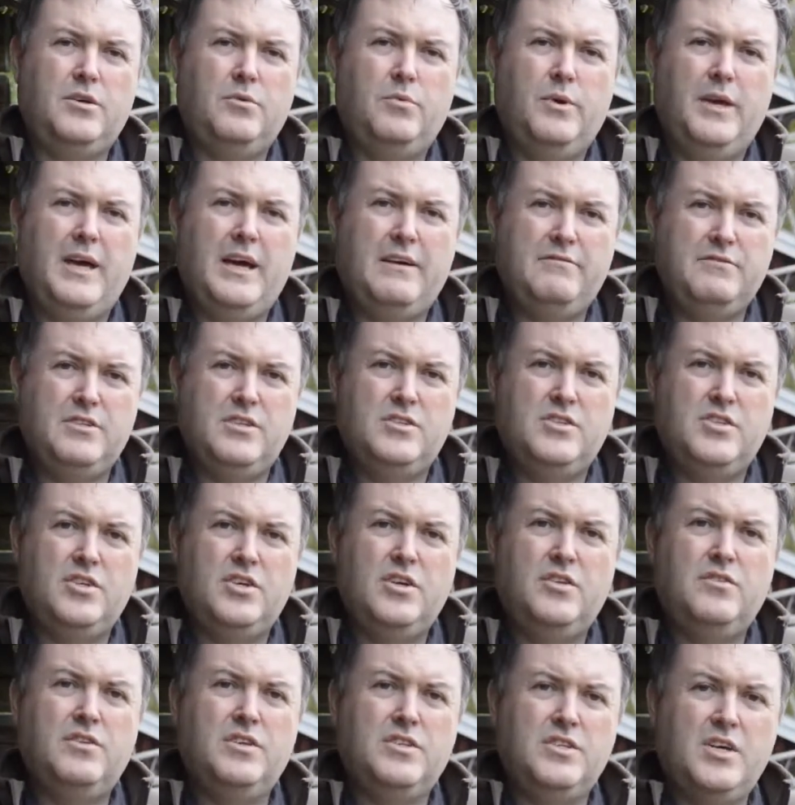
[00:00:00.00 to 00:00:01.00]
We have to
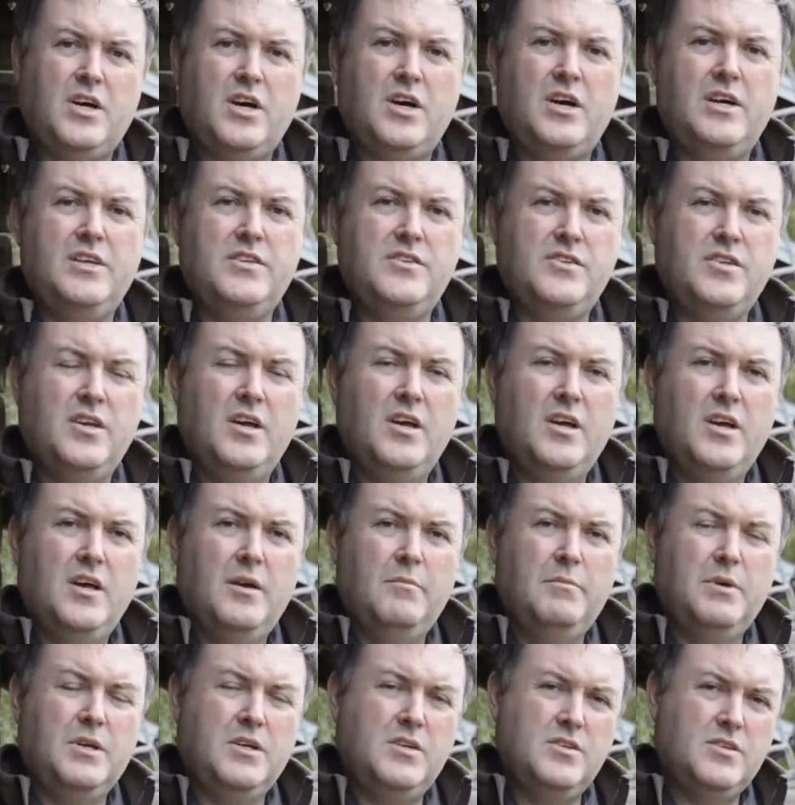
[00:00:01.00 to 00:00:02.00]
turn the tides,
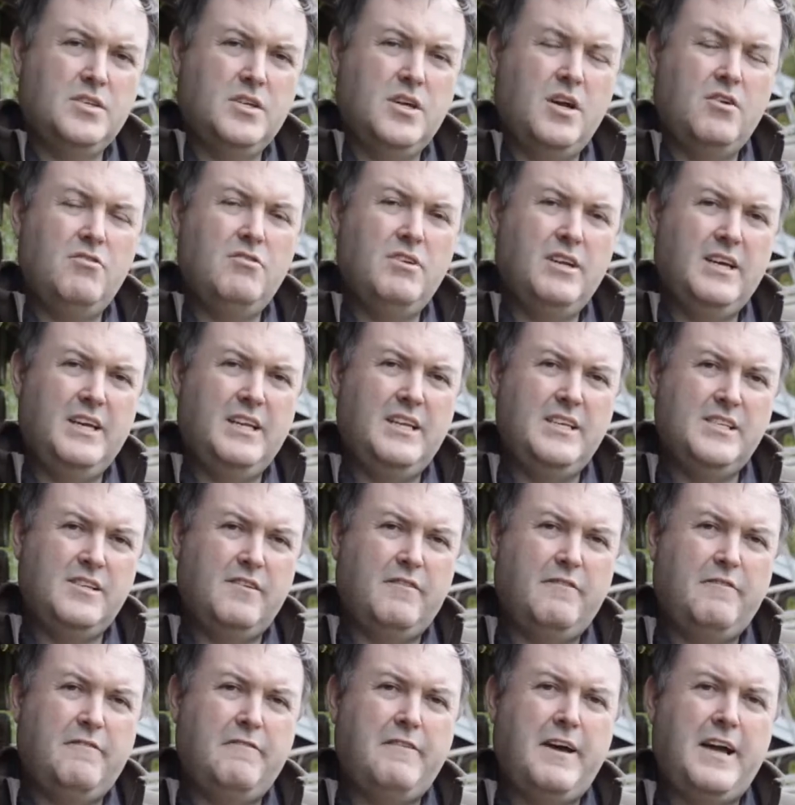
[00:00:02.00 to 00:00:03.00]
because currently it is a
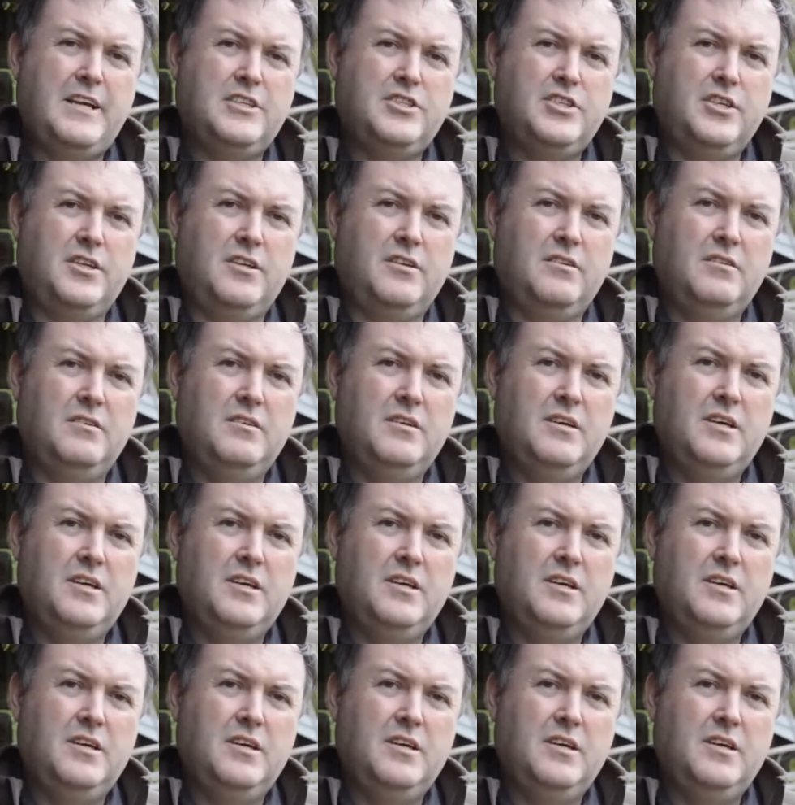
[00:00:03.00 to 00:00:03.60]
fashion.